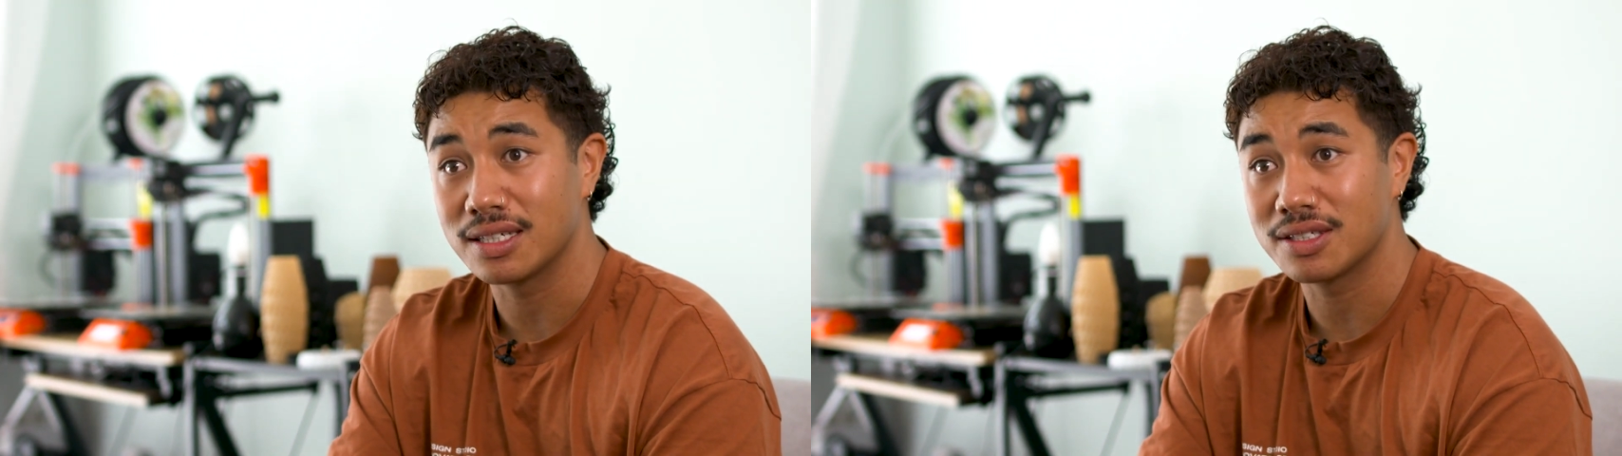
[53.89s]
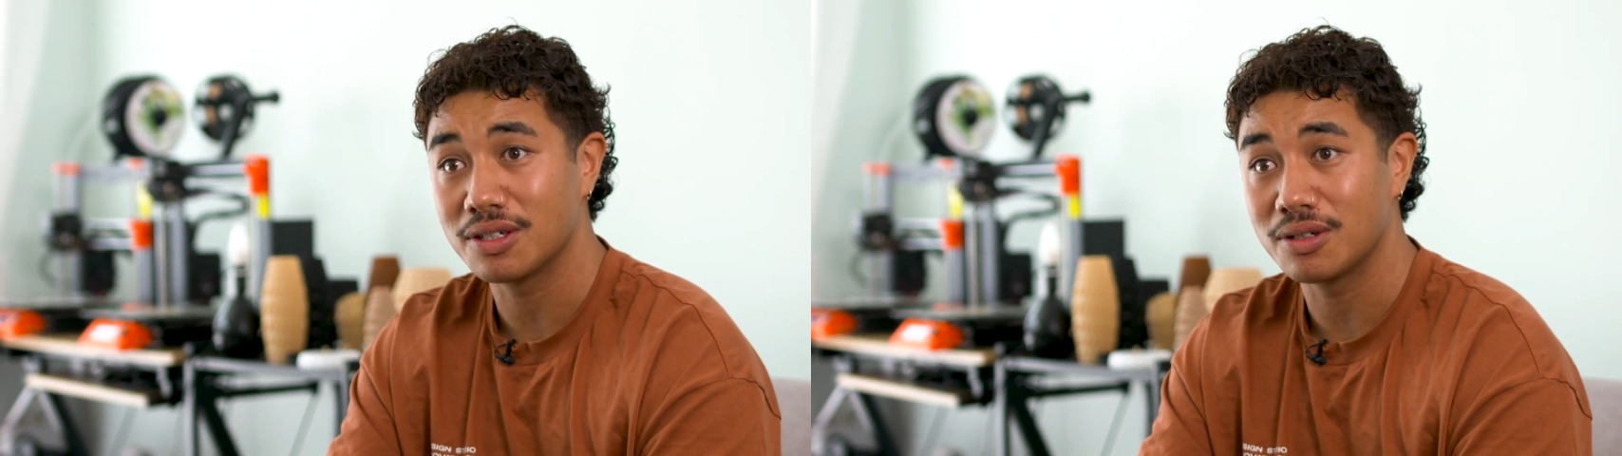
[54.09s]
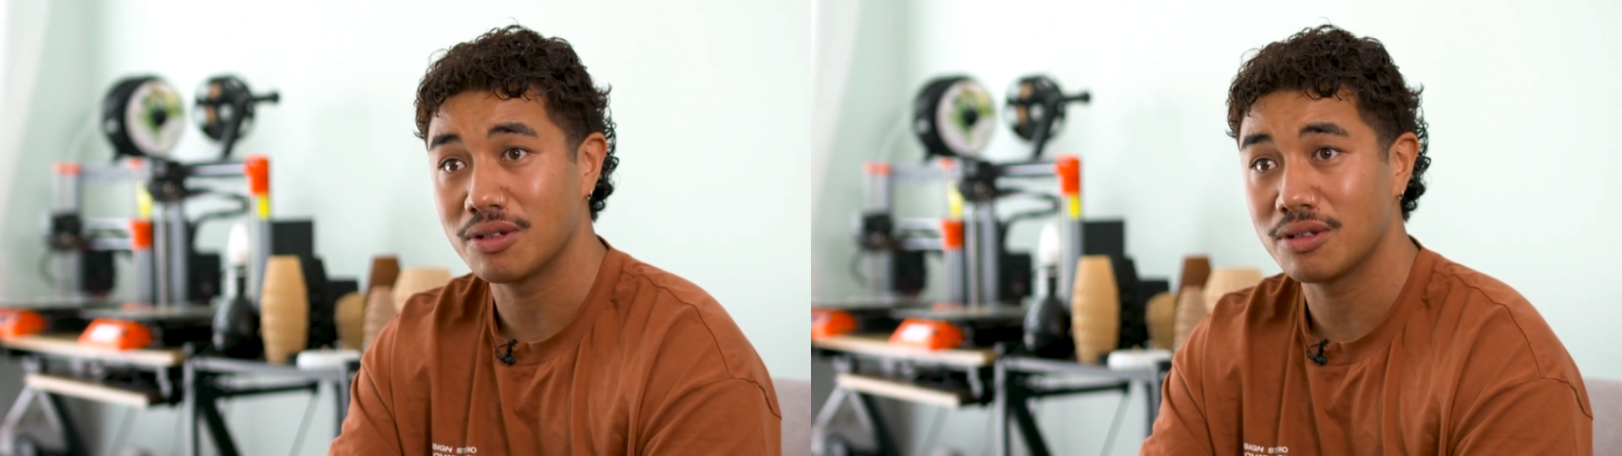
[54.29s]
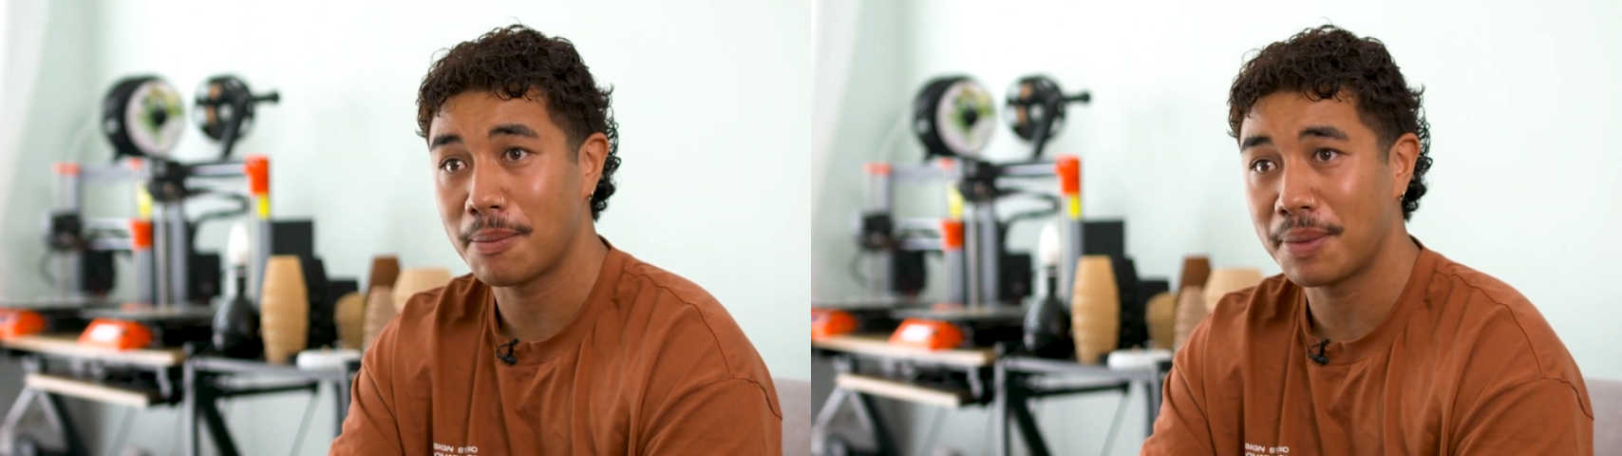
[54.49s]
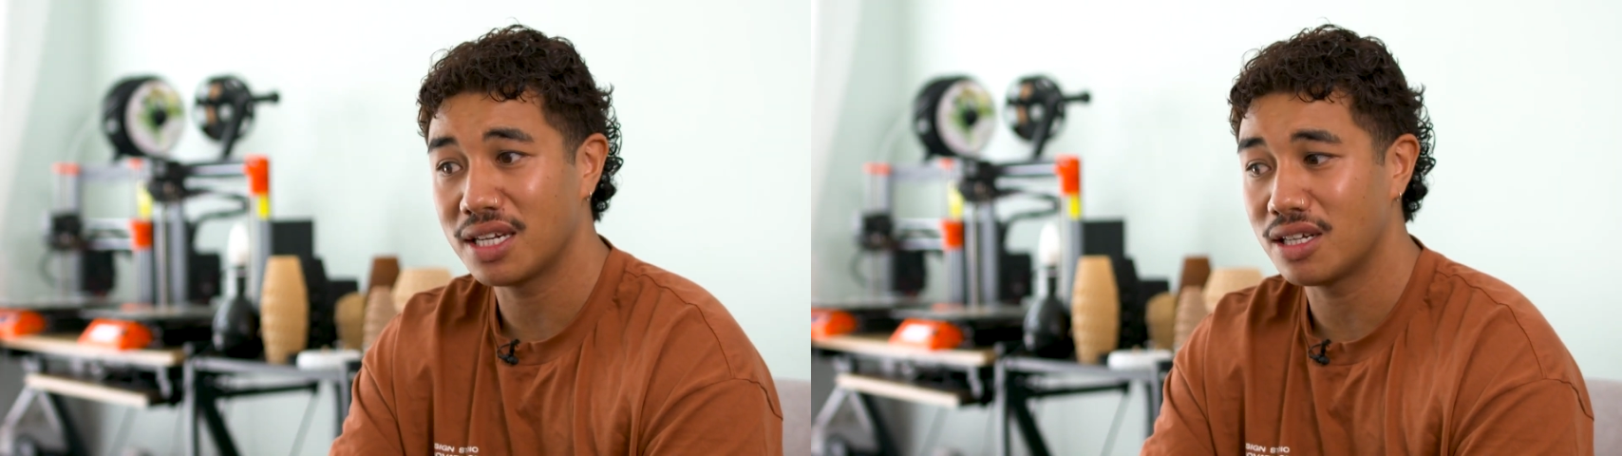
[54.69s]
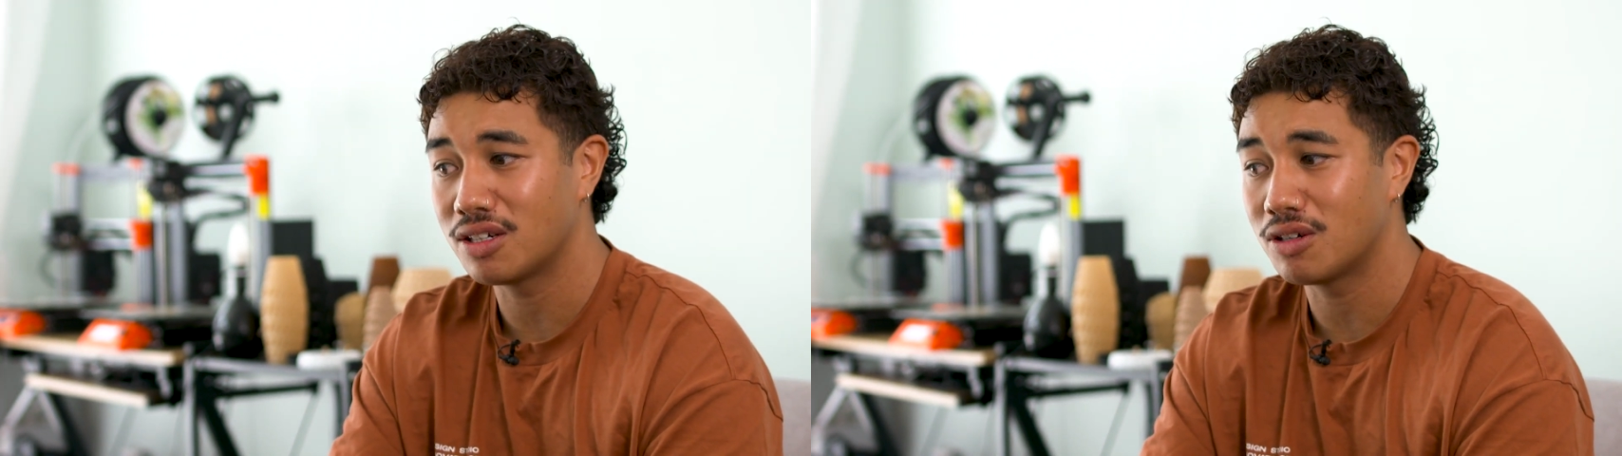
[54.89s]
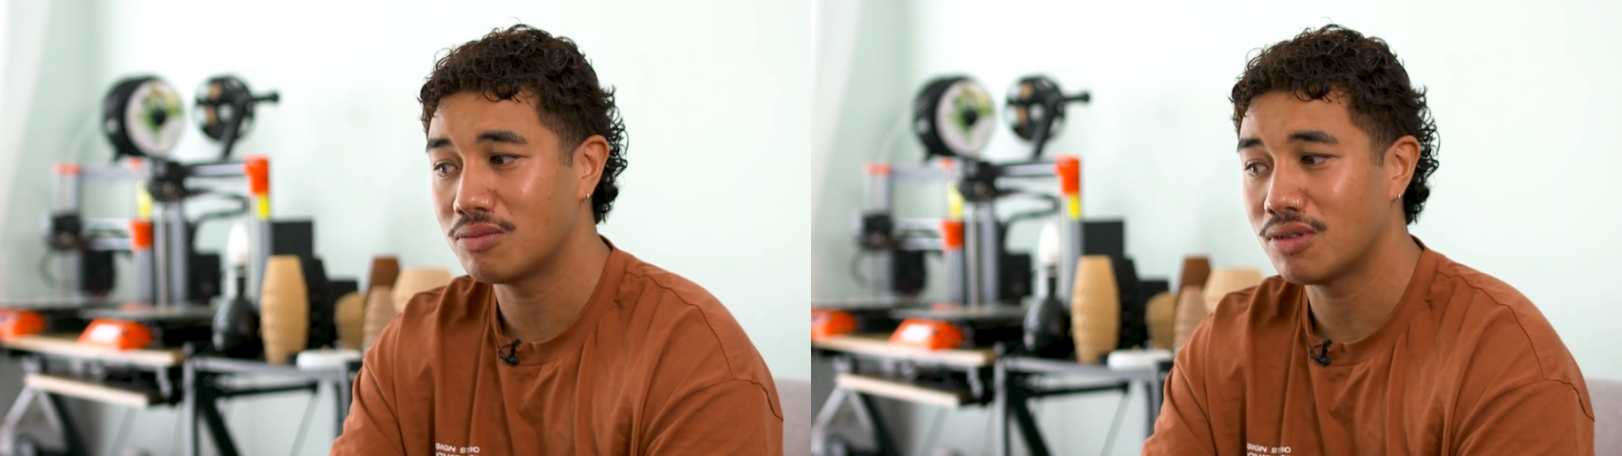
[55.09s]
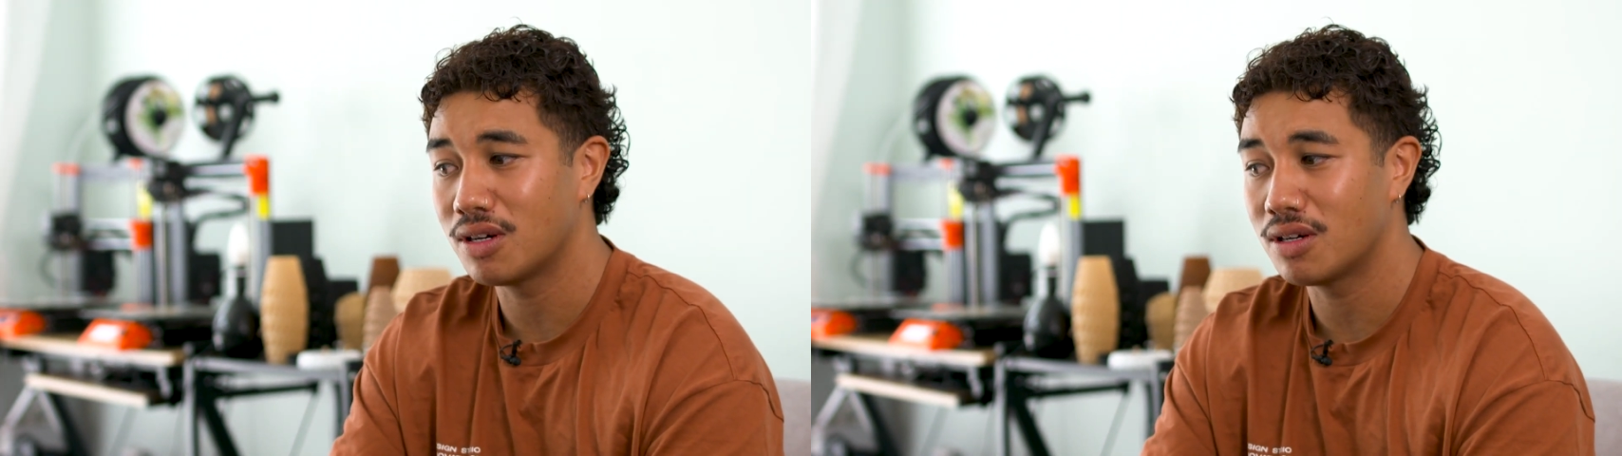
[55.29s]
So depending on
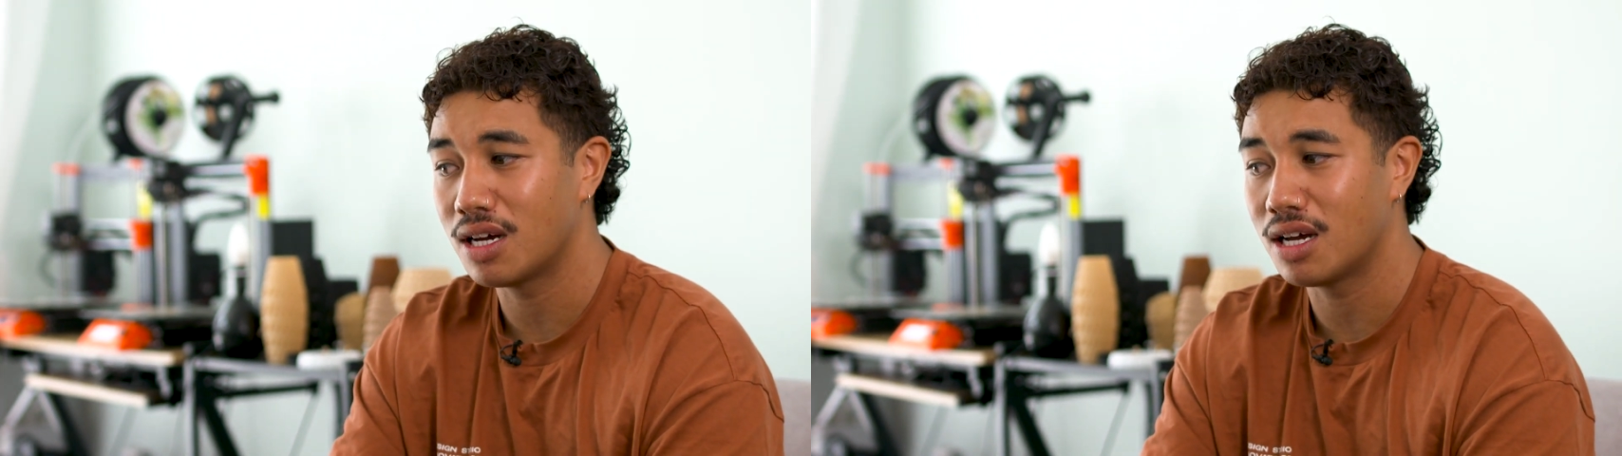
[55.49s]
what